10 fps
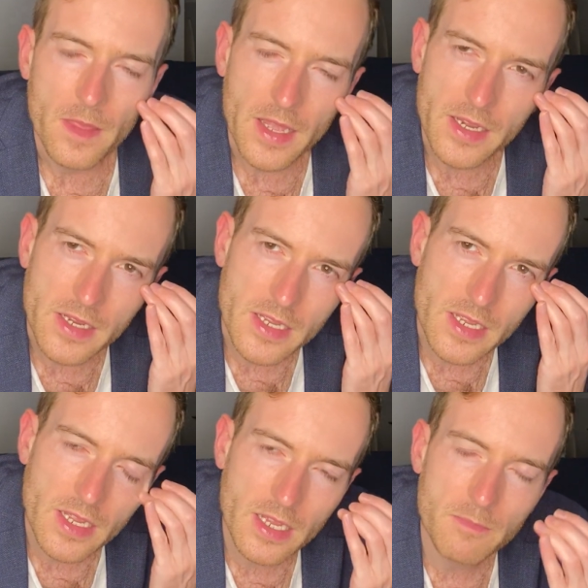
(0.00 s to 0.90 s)
And
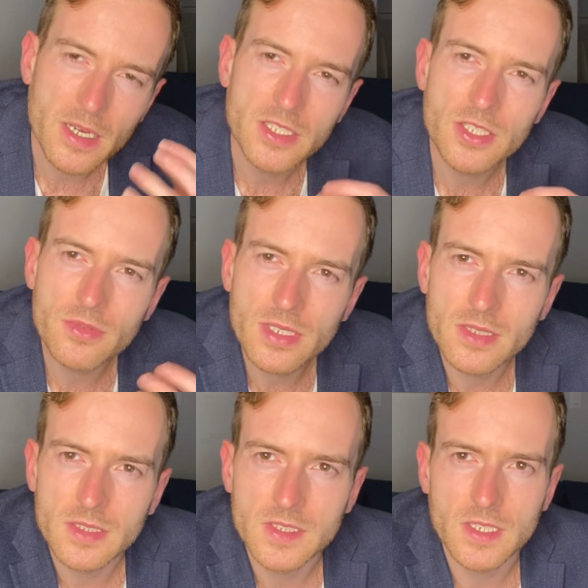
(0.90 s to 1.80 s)
and by doing
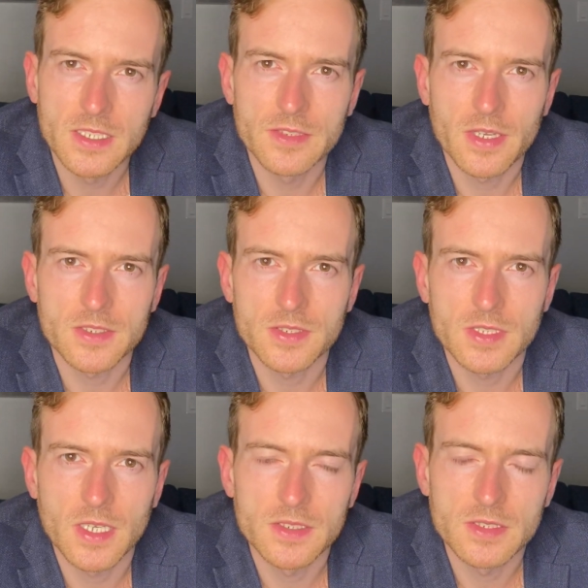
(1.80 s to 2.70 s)
these kinds of
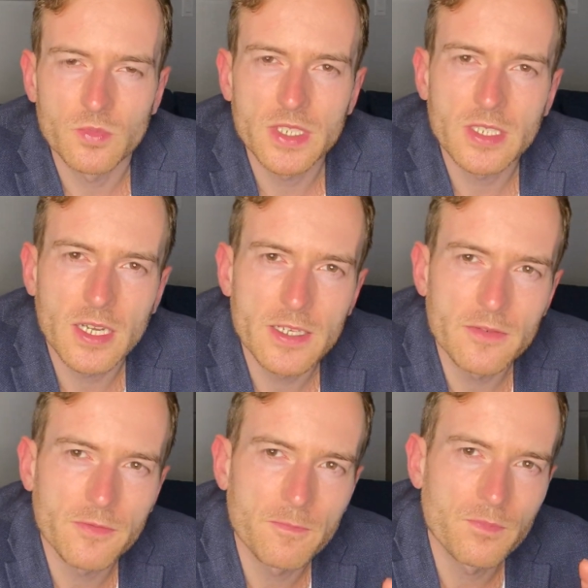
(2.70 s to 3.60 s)
exercises, we kind
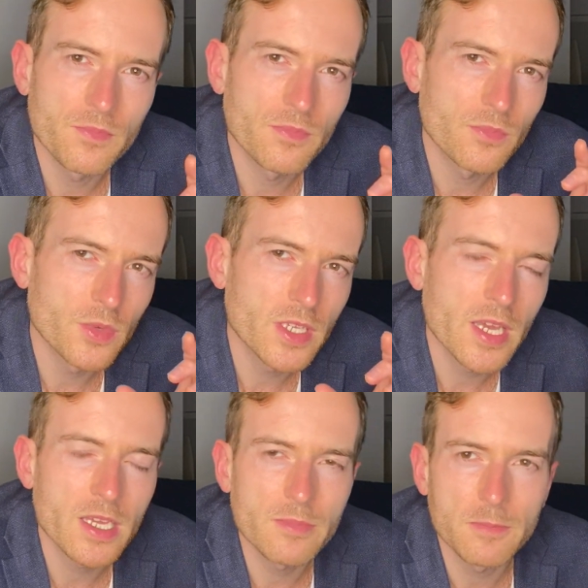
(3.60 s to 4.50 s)
of we
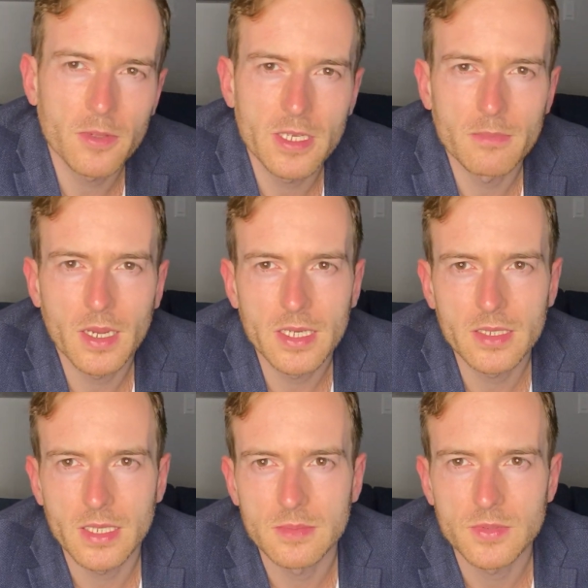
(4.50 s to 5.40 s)
can be playing
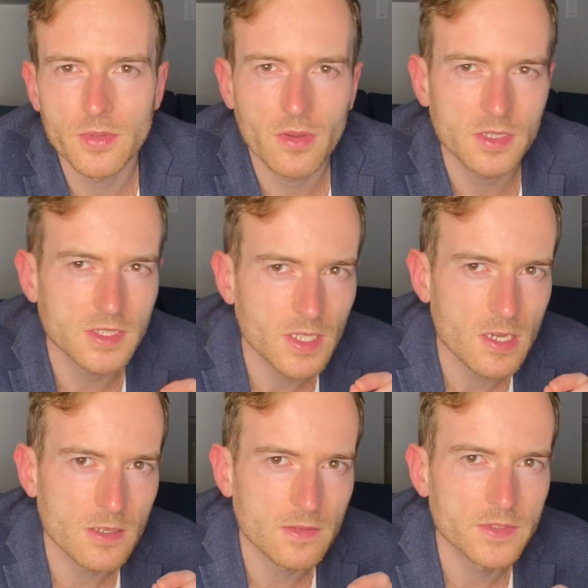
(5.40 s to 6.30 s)
mind games with
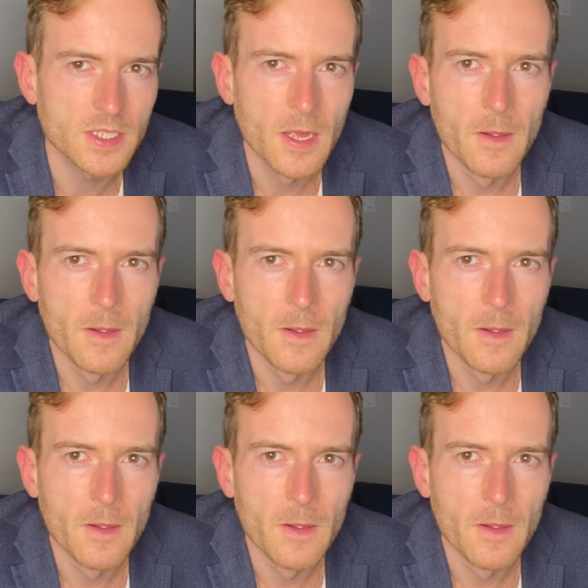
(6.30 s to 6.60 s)
ourselves,